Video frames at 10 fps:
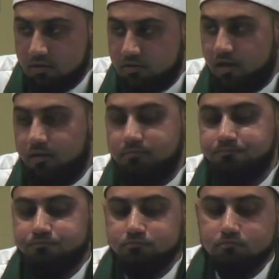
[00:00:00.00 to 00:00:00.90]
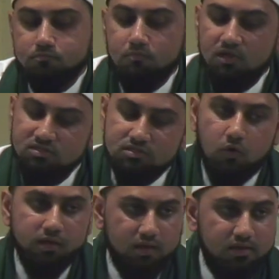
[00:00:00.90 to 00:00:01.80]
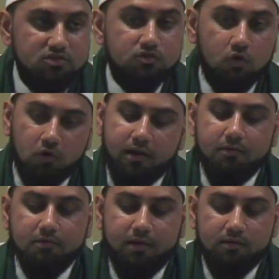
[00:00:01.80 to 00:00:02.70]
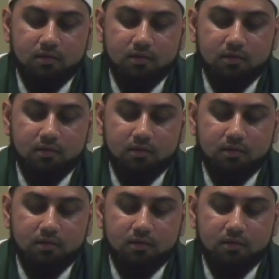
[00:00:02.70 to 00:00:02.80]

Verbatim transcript: then this is going against the Quran, right?